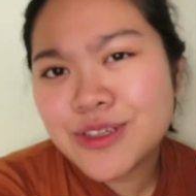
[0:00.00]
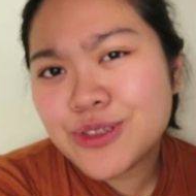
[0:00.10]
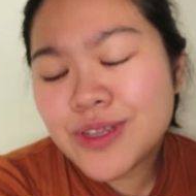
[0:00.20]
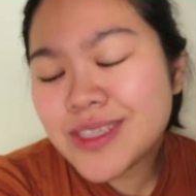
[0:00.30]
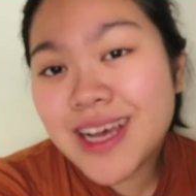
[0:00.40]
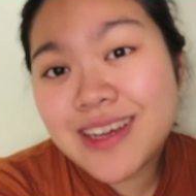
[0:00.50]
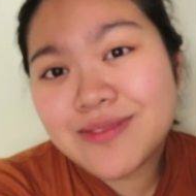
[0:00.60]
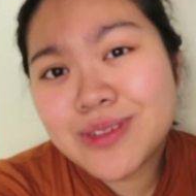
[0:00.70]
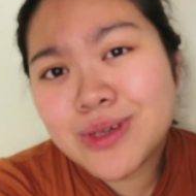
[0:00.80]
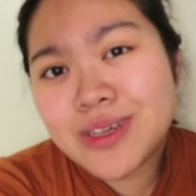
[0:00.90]
So this kind
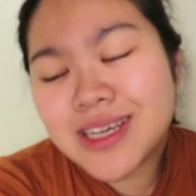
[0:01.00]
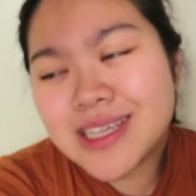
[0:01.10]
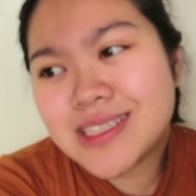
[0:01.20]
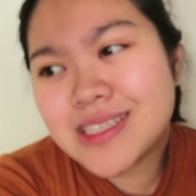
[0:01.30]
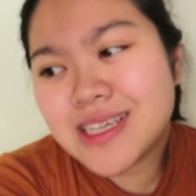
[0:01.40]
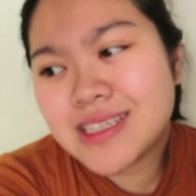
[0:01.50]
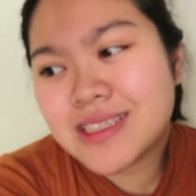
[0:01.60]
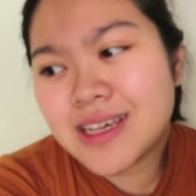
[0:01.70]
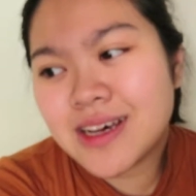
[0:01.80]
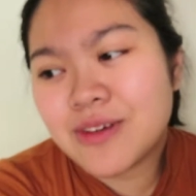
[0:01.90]
of look is just
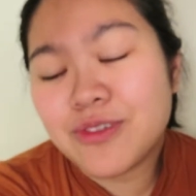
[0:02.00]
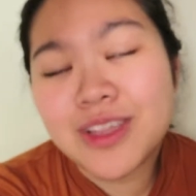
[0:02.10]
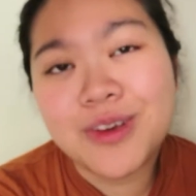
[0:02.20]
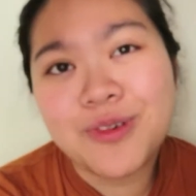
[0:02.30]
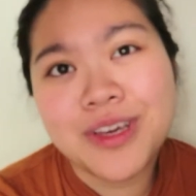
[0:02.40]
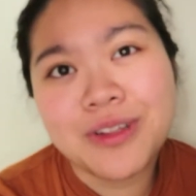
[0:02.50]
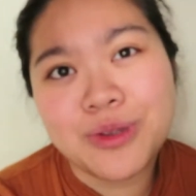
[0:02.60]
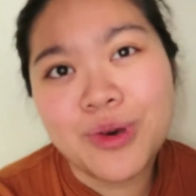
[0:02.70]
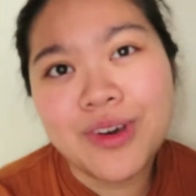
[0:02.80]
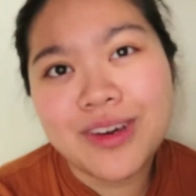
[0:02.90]
a really quick
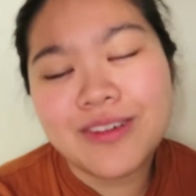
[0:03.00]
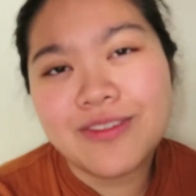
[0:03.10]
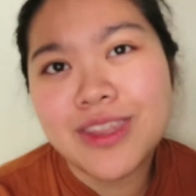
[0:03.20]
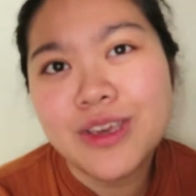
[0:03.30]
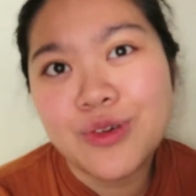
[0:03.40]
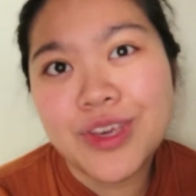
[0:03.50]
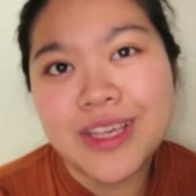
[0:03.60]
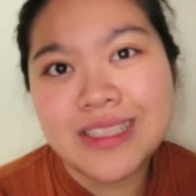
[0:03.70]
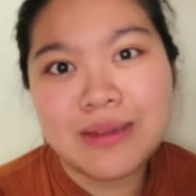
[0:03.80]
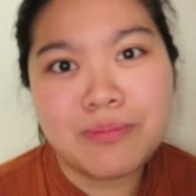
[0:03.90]
look, really quick
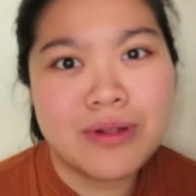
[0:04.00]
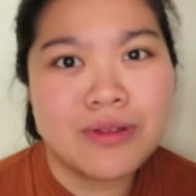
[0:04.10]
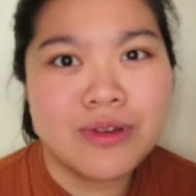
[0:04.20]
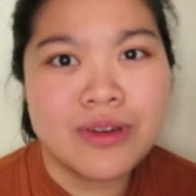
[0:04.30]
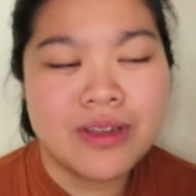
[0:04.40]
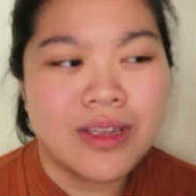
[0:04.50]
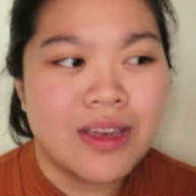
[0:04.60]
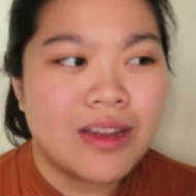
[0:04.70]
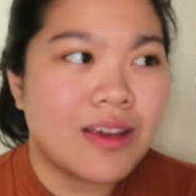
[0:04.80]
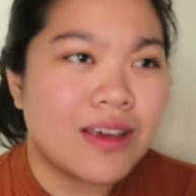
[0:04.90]
and simple look
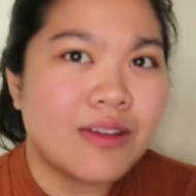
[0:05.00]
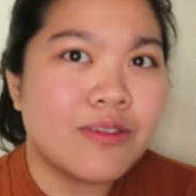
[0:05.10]
that